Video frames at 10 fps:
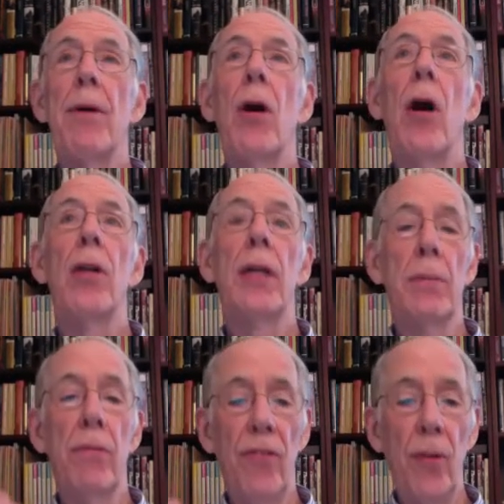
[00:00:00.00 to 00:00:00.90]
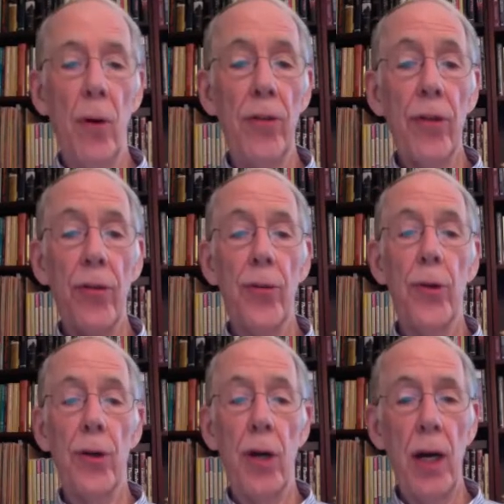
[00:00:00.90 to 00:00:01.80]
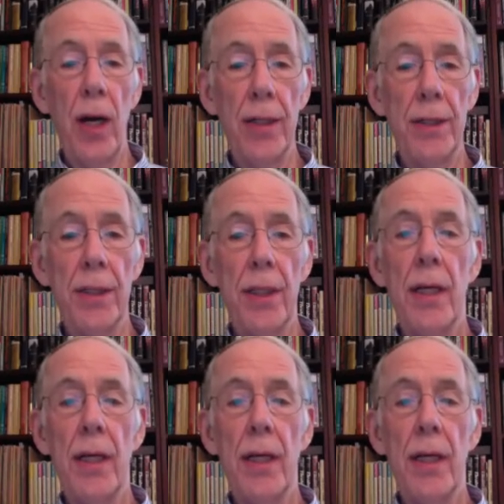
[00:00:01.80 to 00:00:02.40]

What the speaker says: calling them forth through your heart,